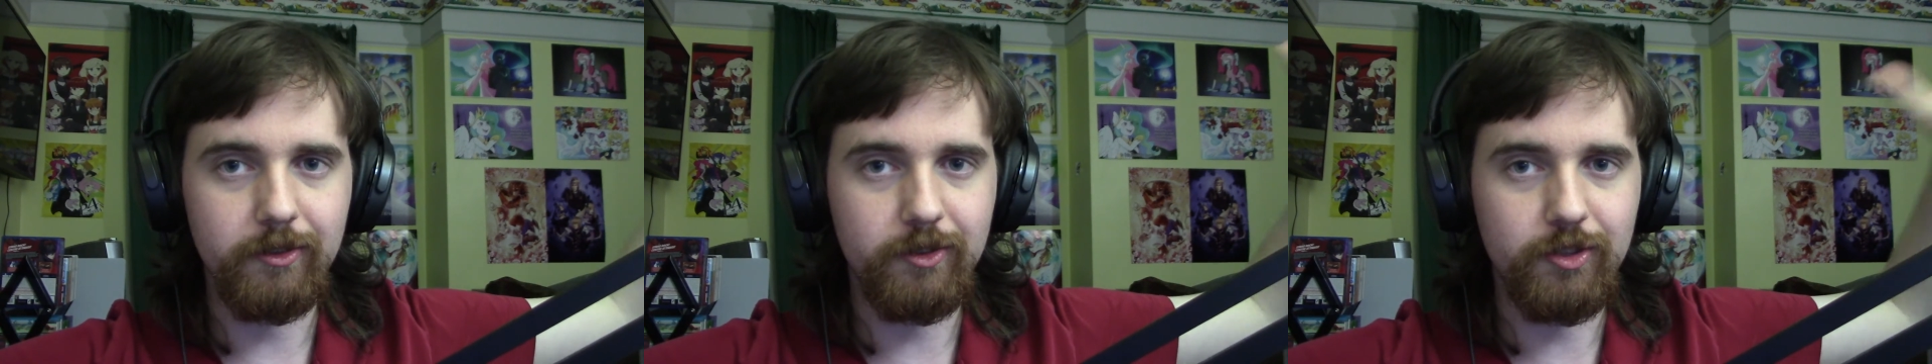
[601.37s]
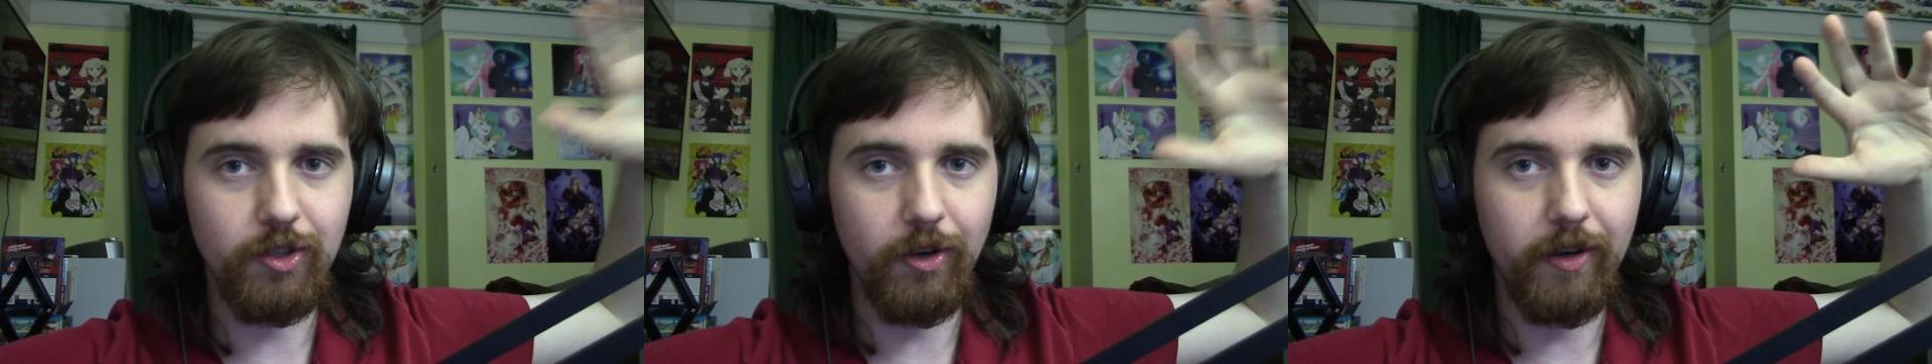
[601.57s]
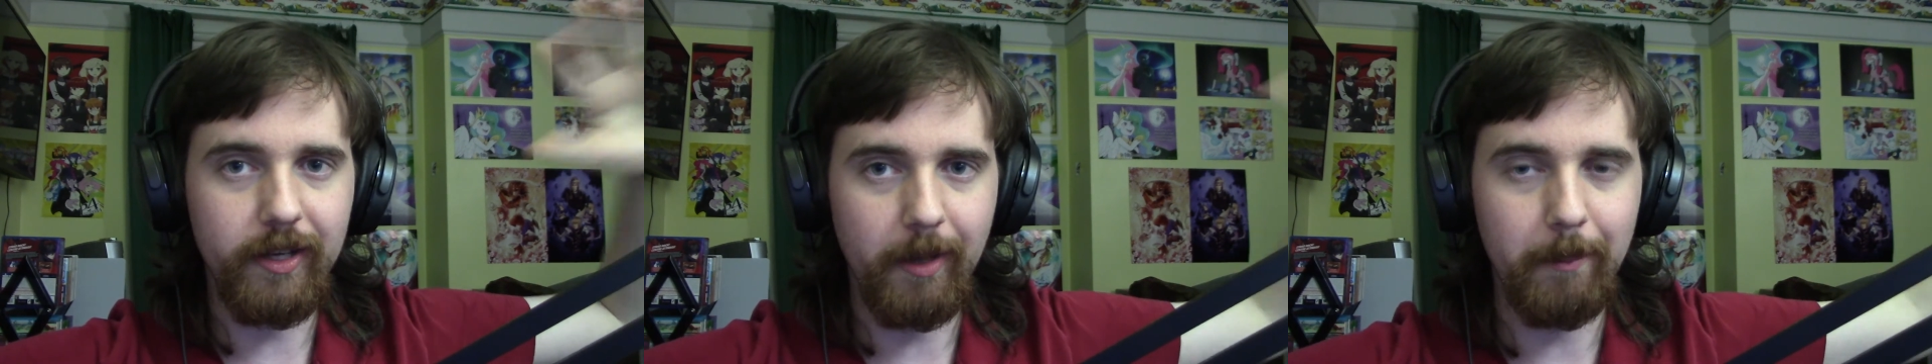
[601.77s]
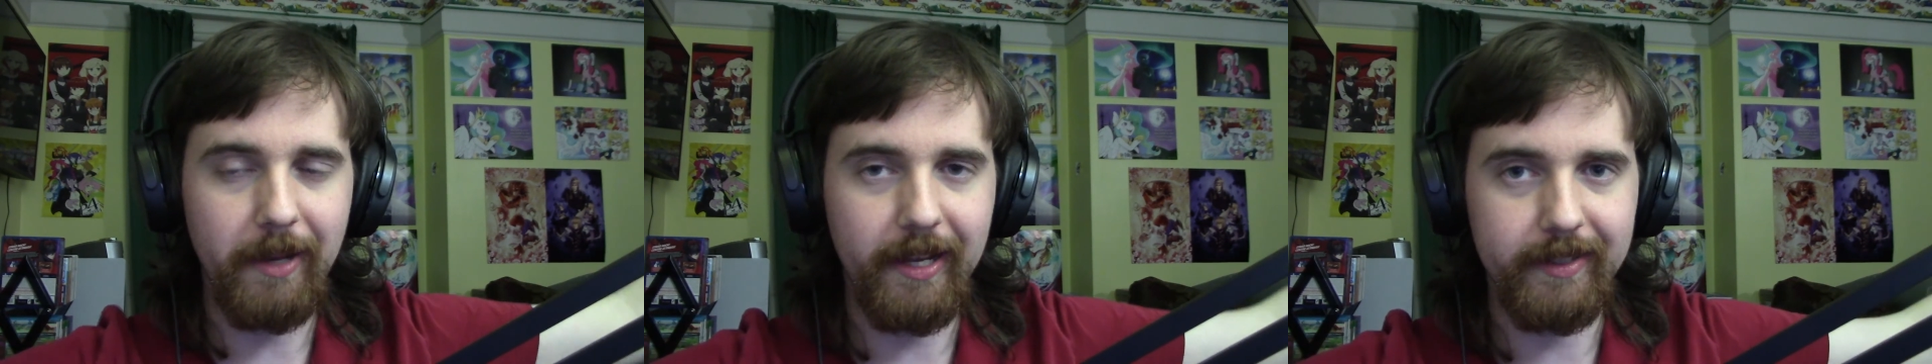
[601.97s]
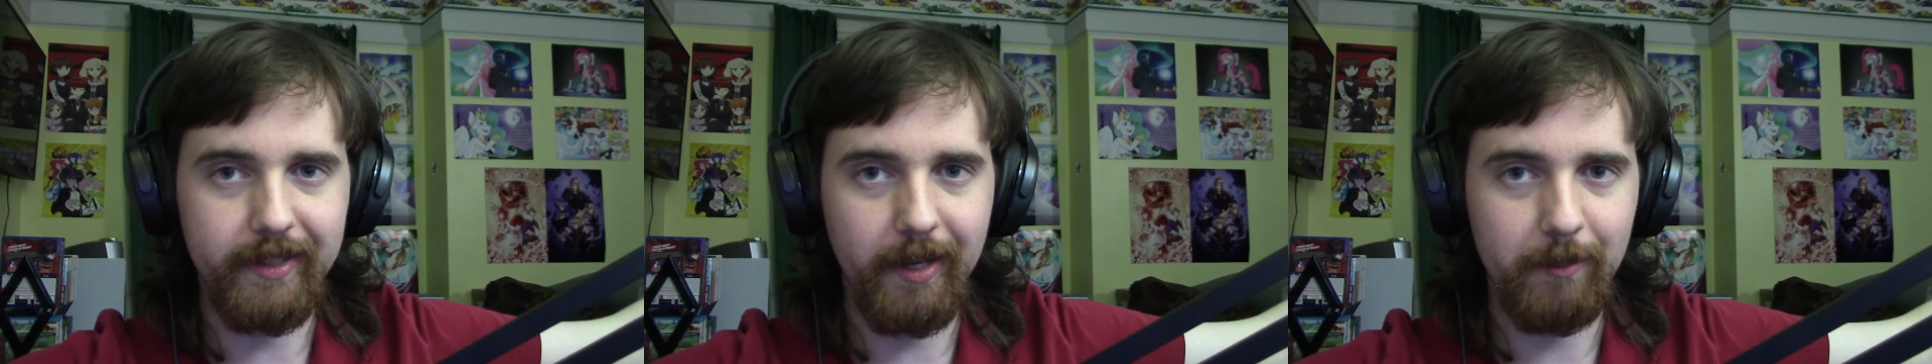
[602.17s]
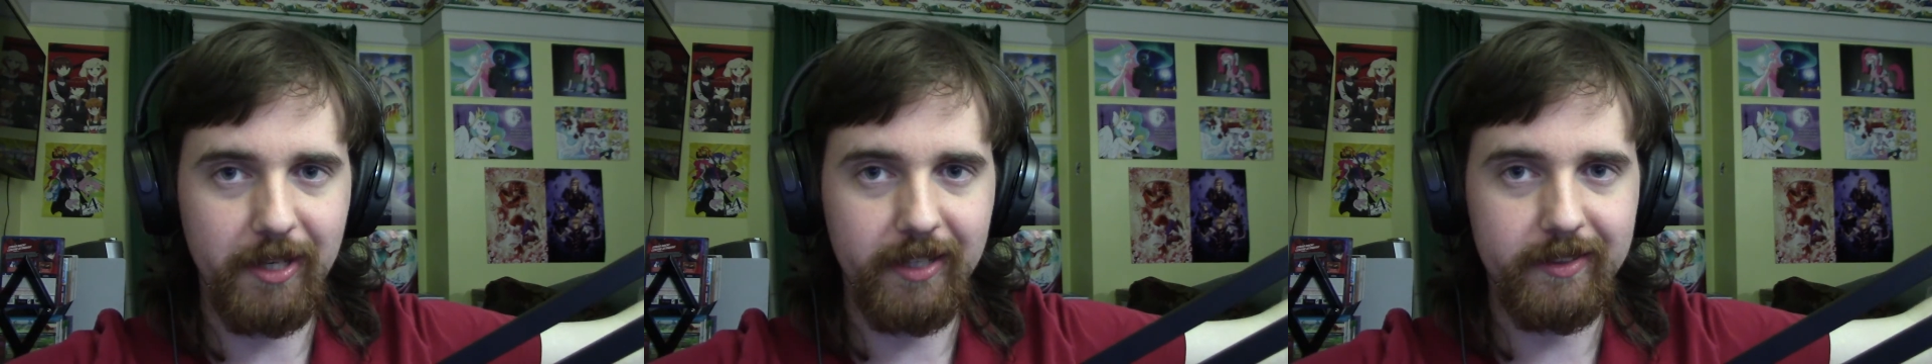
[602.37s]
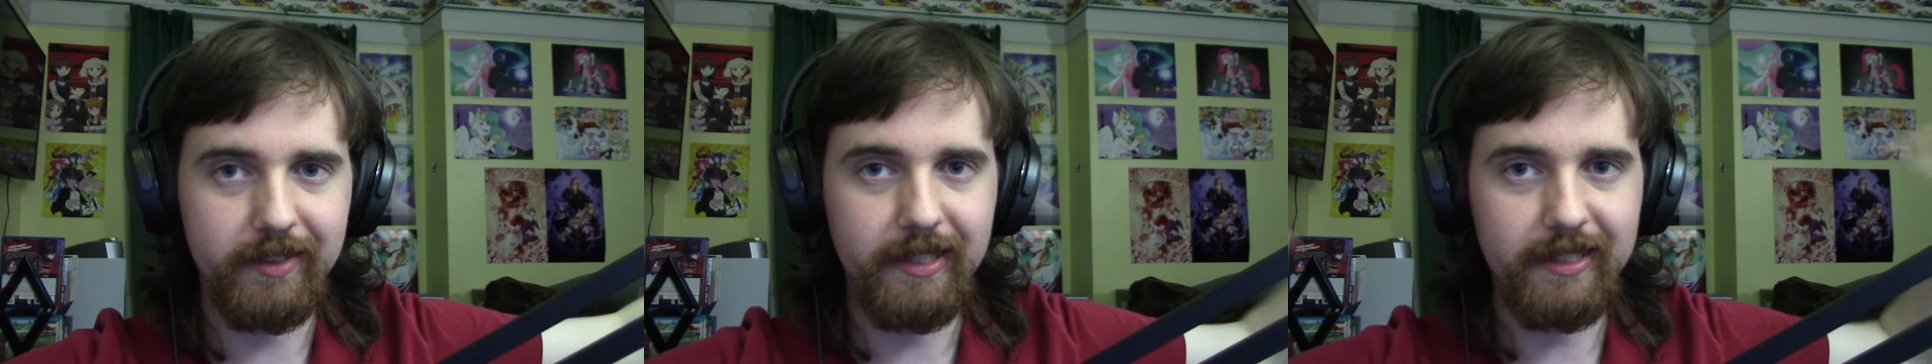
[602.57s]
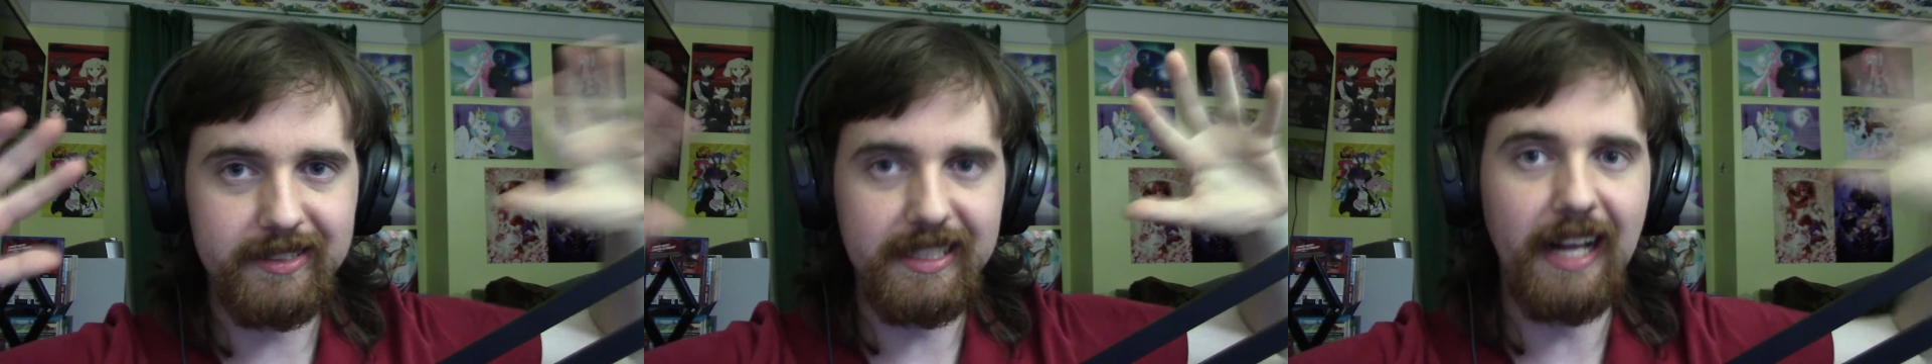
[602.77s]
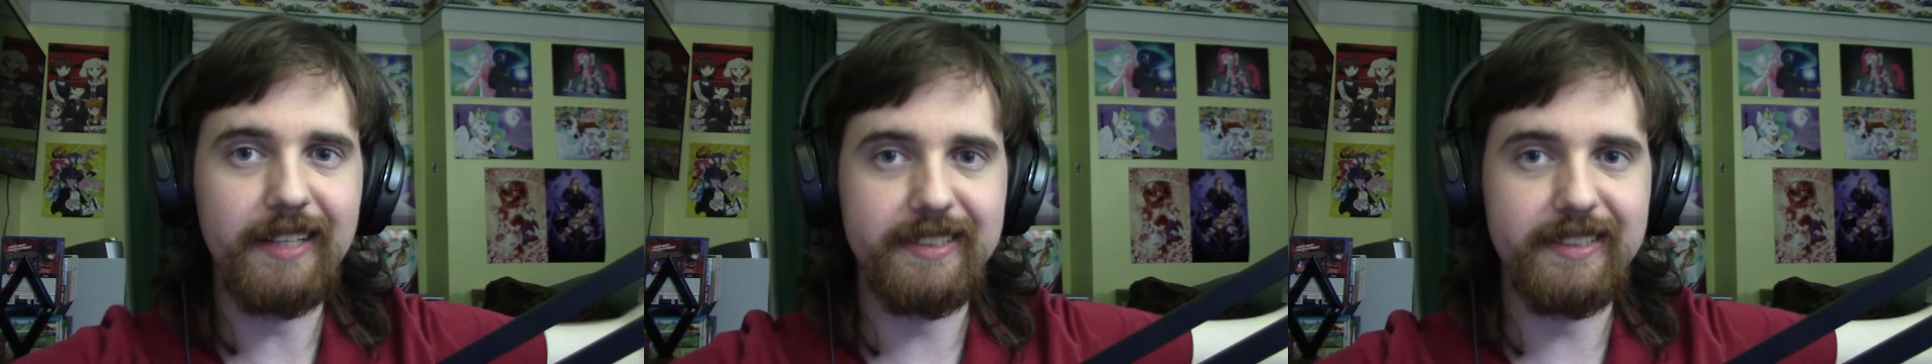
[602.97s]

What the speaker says: during a pandemic. It's not